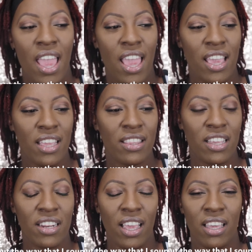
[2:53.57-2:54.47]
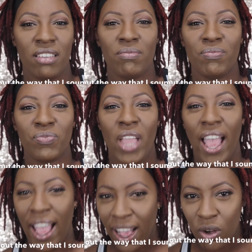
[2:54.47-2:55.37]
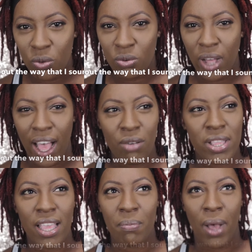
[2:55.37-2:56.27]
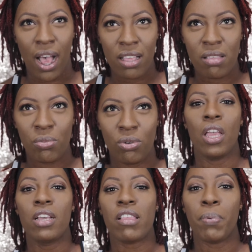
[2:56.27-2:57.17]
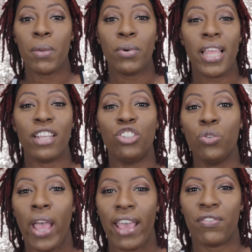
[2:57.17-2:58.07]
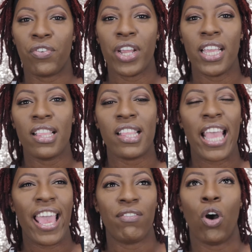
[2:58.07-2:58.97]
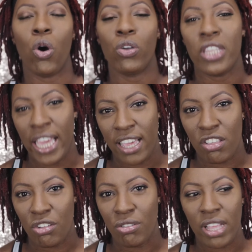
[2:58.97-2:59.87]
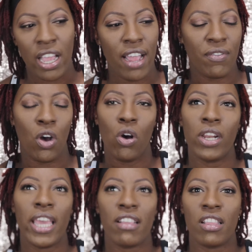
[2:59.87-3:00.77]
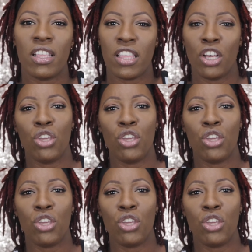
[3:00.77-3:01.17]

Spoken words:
And they're like, how is that possible? To people that do have friends, they have all the answers. They have all the answers to tell